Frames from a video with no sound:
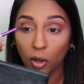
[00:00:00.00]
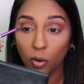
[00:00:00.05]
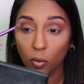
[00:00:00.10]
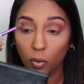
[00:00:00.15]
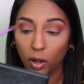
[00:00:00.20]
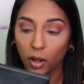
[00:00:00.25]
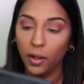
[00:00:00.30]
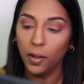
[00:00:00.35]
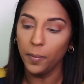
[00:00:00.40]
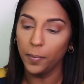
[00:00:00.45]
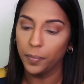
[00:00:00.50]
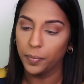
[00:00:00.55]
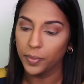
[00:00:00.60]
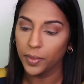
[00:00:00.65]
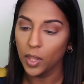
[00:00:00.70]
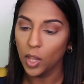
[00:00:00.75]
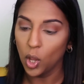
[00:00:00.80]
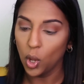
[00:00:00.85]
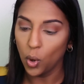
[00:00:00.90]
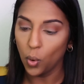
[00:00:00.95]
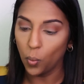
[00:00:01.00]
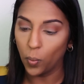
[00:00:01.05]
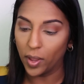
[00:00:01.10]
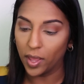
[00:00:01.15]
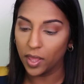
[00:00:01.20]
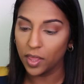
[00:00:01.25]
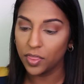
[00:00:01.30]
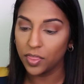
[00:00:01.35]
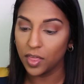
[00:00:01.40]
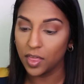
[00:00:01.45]
lower
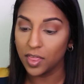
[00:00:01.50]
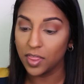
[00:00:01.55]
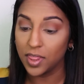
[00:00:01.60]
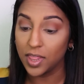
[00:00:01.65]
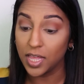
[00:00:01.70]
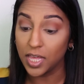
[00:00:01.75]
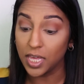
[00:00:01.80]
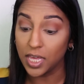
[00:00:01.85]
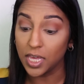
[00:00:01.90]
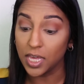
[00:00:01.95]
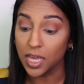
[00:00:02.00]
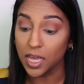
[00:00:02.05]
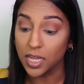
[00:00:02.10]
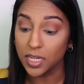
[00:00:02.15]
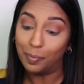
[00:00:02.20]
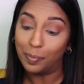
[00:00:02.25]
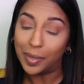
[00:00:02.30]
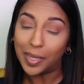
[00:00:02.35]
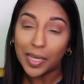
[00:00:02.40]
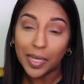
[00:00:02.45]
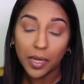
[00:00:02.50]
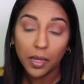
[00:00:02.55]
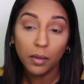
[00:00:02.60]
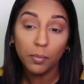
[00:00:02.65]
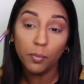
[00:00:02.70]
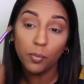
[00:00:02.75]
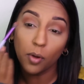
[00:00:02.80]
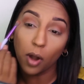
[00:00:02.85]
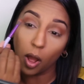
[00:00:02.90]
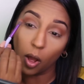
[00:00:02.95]
with the
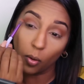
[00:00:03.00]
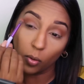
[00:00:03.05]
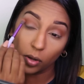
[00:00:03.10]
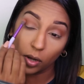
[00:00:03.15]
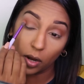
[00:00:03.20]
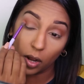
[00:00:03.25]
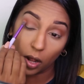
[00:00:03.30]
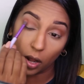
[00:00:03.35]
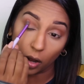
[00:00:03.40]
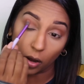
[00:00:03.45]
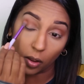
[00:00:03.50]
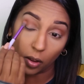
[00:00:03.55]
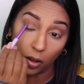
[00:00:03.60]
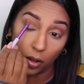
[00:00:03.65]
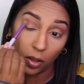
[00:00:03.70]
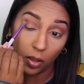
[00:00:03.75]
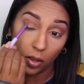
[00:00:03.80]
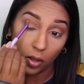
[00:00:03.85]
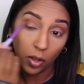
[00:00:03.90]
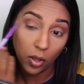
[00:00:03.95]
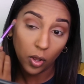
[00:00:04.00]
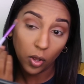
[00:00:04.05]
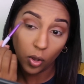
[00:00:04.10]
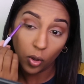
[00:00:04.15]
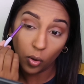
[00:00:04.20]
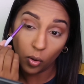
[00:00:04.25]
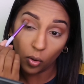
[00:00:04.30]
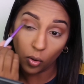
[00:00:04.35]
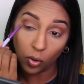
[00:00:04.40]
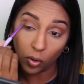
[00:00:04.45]
medium brown color
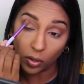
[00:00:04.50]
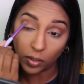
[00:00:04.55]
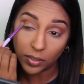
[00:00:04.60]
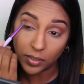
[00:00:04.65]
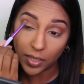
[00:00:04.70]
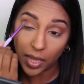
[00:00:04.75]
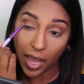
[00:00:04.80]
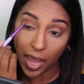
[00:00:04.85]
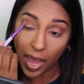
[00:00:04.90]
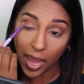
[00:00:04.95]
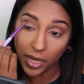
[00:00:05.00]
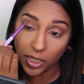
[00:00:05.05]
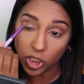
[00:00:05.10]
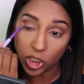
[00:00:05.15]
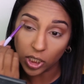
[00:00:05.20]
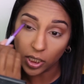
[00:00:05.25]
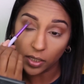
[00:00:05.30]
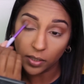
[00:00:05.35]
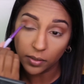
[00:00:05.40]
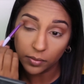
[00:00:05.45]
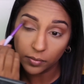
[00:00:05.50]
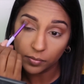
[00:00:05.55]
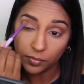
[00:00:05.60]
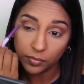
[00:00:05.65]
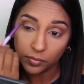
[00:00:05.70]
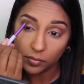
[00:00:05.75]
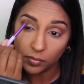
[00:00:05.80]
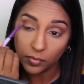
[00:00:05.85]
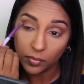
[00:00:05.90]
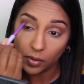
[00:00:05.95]
called Edgy.
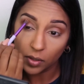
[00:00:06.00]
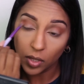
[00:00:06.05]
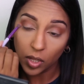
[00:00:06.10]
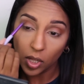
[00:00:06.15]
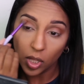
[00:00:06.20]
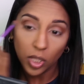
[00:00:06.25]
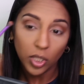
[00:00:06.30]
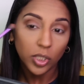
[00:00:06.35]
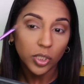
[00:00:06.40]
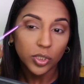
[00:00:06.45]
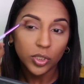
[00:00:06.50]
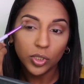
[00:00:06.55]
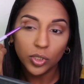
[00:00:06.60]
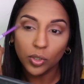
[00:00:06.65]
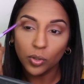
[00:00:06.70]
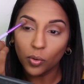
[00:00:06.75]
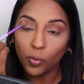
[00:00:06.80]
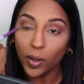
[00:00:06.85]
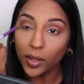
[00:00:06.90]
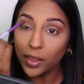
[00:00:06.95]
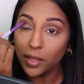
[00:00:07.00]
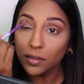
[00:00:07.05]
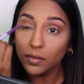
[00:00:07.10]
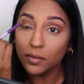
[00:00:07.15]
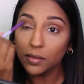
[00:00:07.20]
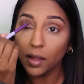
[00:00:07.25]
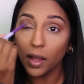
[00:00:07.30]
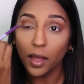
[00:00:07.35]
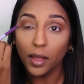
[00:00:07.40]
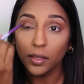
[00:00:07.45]
So what this
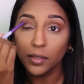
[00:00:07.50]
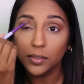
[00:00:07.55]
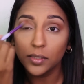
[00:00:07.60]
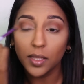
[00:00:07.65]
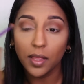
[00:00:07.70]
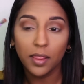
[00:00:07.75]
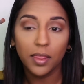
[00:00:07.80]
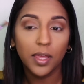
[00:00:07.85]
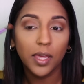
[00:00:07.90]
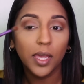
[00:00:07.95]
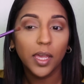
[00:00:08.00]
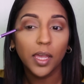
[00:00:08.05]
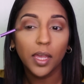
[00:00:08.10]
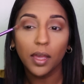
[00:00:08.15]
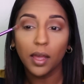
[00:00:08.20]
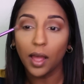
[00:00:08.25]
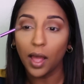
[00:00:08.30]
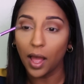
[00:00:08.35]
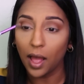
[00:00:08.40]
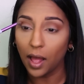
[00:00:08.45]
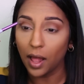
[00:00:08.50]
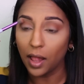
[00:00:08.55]
does, the